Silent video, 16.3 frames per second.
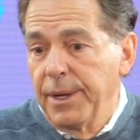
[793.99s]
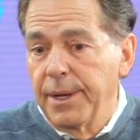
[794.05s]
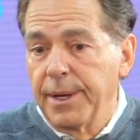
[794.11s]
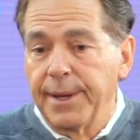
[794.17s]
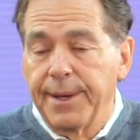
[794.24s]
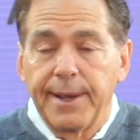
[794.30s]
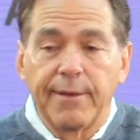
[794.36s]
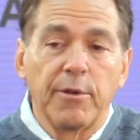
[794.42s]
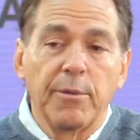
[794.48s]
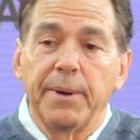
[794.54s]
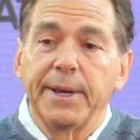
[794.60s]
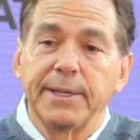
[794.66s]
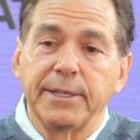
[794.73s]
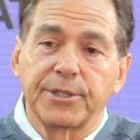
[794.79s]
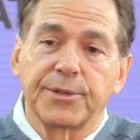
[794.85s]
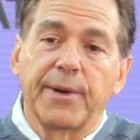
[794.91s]
Uh,
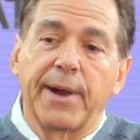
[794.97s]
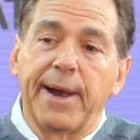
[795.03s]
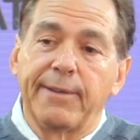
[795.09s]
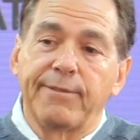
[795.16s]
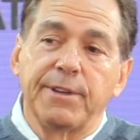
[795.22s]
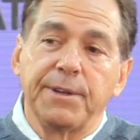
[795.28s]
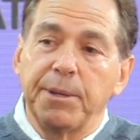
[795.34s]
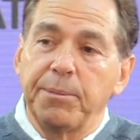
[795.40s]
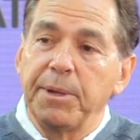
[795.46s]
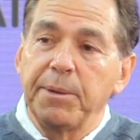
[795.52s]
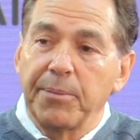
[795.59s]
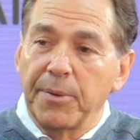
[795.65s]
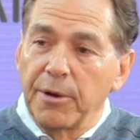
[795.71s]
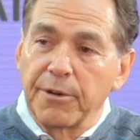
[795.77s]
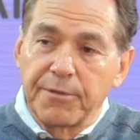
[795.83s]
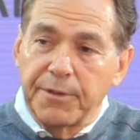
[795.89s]
everybody's striving to be
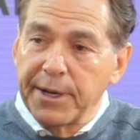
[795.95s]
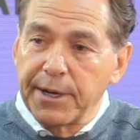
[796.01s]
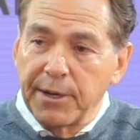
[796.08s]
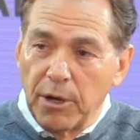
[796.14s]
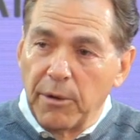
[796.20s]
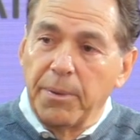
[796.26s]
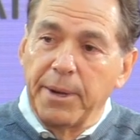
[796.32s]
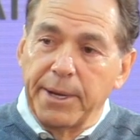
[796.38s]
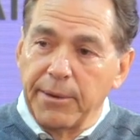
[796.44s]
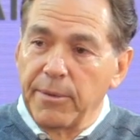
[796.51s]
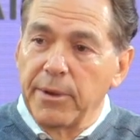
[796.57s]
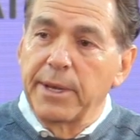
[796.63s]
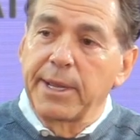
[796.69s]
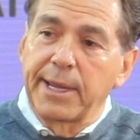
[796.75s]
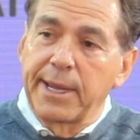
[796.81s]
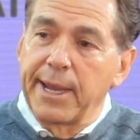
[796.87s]
perfect. Nobody
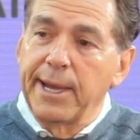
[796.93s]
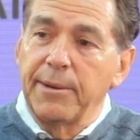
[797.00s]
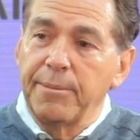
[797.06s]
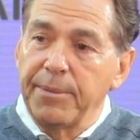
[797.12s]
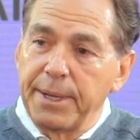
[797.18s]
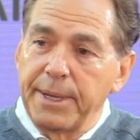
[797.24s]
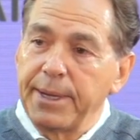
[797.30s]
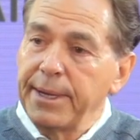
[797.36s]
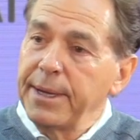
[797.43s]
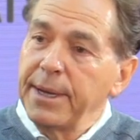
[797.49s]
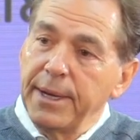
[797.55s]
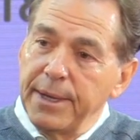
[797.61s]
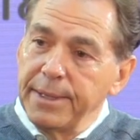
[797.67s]
really can be.